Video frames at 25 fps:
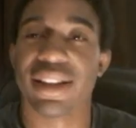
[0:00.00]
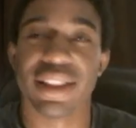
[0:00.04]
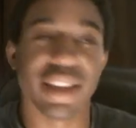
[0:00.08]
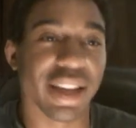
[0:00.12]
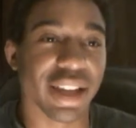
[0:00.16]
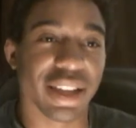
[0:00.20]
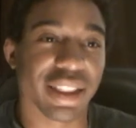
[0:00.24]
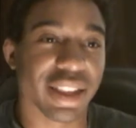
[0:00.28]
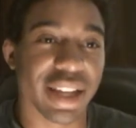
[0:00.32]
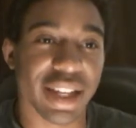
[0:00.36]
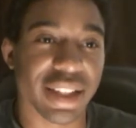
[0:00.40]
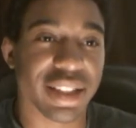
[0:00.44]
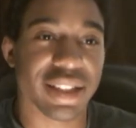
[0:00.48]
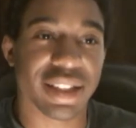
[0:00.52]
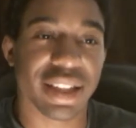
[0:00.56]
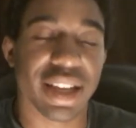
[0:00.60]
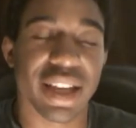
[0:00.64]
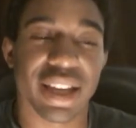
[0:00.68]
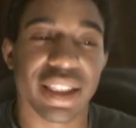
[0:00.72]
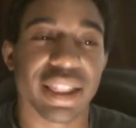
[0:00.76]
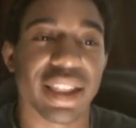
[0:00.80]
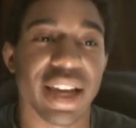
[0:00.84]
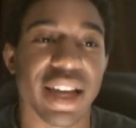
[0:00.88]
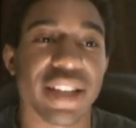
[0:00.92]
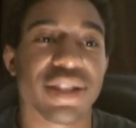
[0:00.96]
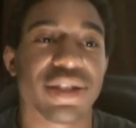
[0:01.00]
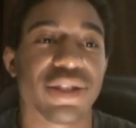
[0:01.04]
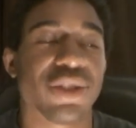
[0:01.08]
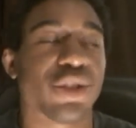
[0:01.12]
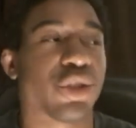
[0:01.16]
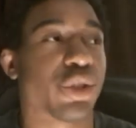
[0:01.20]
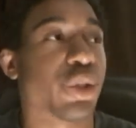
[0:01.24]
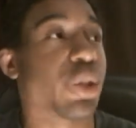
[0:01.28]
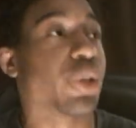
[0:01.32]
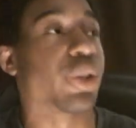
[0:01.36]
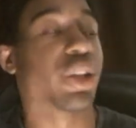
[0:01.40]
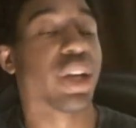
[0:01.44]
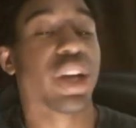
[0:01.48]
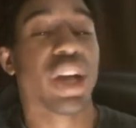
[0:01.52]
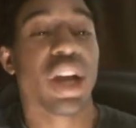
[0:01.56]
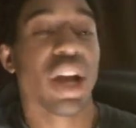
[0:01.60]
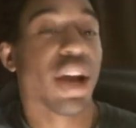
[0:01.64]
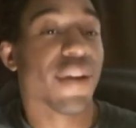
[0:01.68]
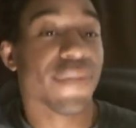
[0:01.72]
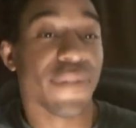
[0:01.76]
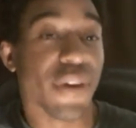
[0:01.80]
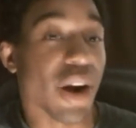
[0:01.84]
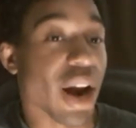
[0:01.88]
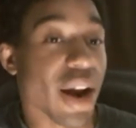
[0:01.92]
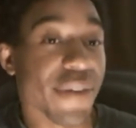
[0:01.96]
That's the truth
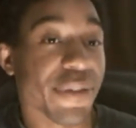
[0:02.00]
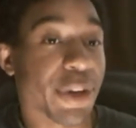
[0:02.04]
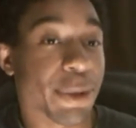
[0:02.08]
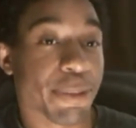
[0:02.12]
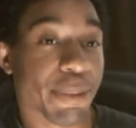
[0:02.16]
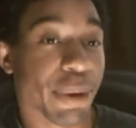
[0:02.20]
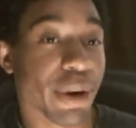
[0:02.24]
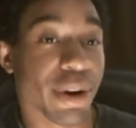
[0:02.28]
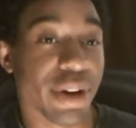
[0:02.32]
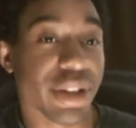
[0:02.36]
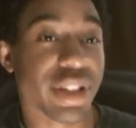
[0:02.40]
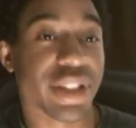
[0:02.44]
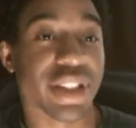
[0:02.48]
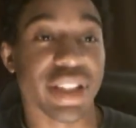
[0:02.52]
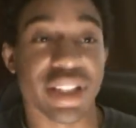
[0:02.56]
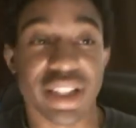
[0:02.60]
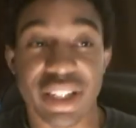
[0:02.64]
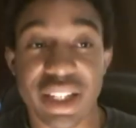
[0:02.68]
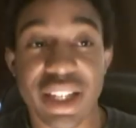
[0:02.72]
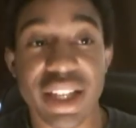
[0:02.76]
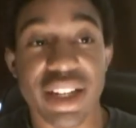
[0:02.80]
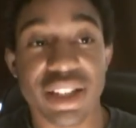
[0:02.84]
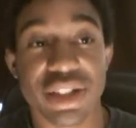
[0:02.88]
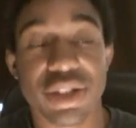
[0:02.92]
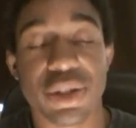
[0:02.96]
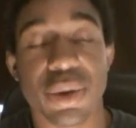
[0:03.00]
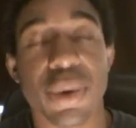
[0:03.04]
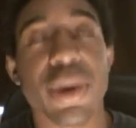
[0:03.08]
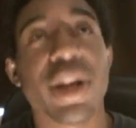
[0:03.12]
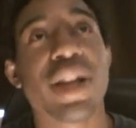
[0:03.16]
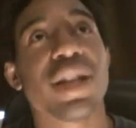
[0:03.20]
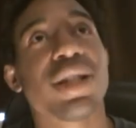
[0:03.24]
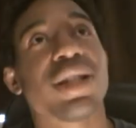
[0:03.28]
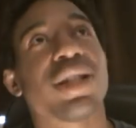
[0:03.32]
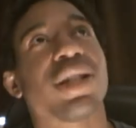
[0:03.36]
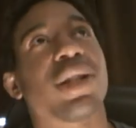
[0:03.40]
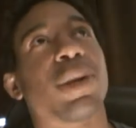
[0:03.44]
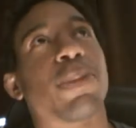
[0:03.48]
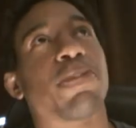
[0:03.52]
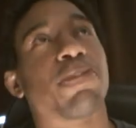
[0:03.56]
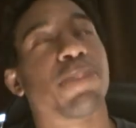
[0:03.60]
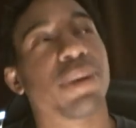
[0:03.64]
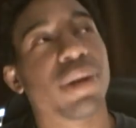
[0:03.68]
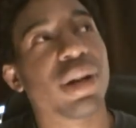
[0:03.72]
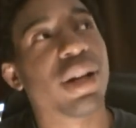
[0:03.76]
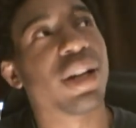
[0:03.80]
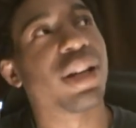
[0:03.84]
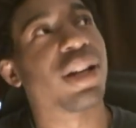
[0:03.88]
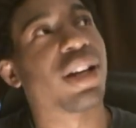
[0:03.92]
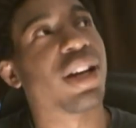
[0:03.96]
for every person, and it's going to
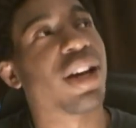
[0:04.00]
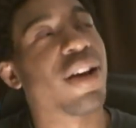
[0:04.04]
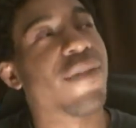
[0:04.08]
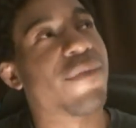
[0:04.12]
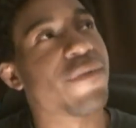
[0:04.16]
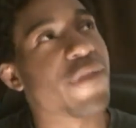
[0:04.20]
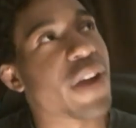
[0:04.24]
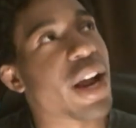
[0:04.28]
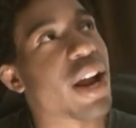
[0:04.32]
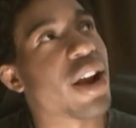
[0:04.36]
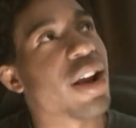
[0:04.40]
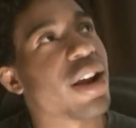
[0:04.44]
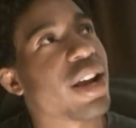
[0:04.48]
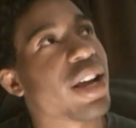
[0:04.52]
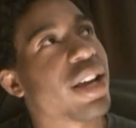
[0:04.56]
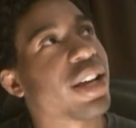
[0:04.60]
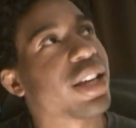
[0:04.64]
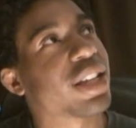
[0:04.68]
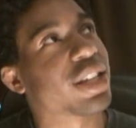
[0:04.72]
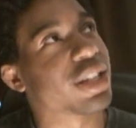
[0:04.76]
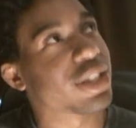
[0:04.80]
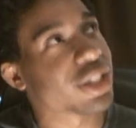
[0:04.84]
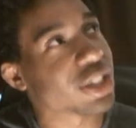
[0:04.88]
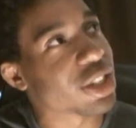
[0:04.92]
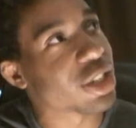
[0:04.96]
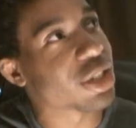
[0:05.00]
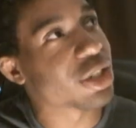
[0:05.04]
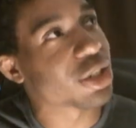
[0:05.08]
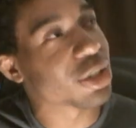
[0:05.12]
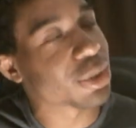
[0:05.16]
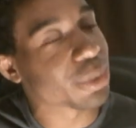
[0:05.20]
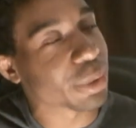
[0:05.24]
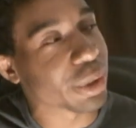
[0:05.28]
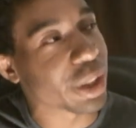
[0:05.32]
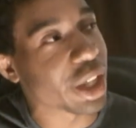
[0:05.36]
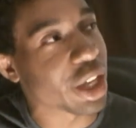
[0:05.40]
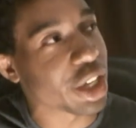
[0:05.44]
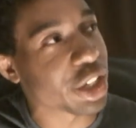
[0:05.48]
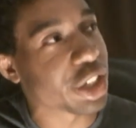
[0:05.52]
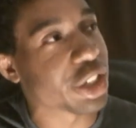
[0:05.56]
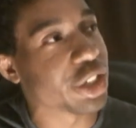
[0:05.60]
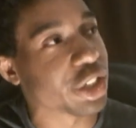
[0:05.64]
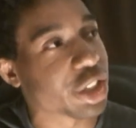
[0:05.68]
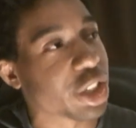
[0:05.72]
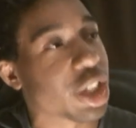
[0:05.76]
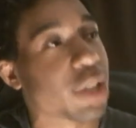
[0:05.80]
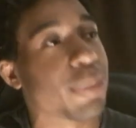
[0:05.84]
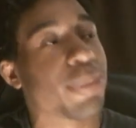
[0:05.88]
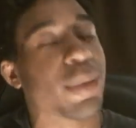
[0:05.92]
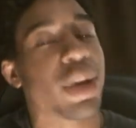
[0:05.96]
put a very contentious
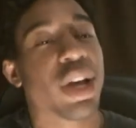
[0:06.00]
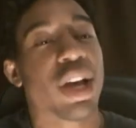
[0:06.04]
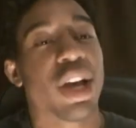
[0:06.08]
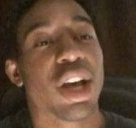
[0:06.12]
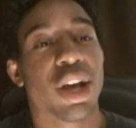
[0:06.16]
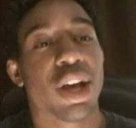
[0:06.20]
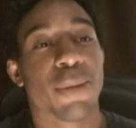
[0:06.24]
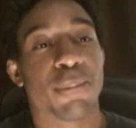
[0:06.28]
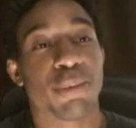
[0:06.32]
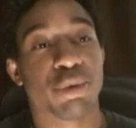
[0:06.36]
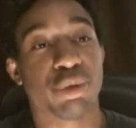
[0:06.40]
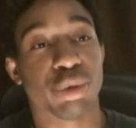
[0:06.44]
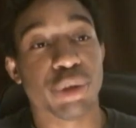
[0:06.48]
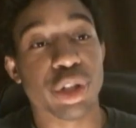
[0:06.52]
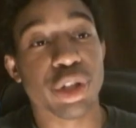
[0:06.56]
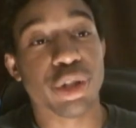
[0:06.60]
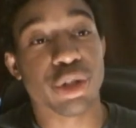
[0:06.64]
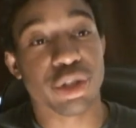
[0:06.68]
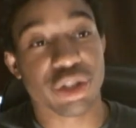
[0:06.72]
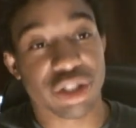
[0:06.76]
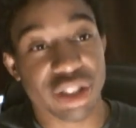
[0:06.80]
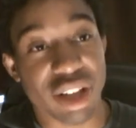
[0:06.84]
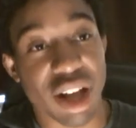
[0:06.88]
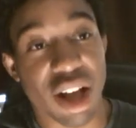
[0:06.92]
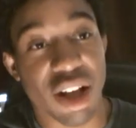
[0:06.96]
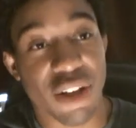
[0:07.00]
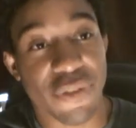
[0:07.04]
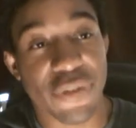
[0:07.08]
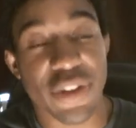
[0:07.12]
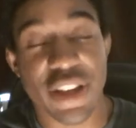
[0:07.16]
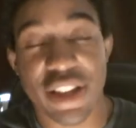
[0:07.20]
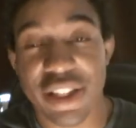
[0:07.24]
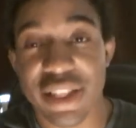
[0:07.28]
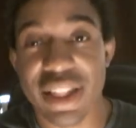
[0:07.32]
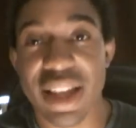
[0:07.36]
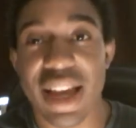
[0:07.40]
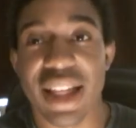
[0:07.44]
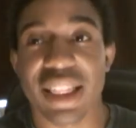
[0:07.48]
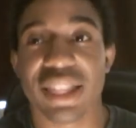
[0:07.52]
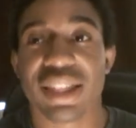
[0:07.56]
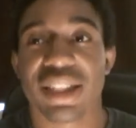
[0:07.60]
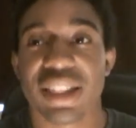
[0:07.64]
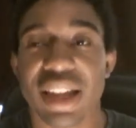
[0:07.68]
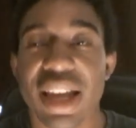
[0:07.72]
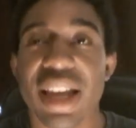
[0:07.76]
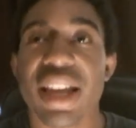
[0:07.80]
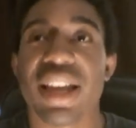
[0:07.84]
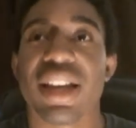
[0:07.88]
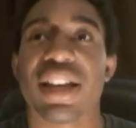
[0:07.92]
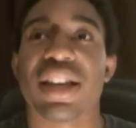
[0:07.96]
relationship between yourself and that
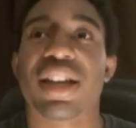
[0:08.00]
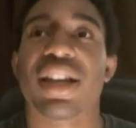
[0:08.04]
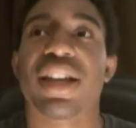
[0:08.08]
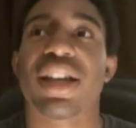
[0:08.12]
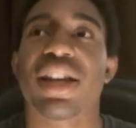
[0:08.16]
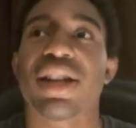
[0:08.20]
thing,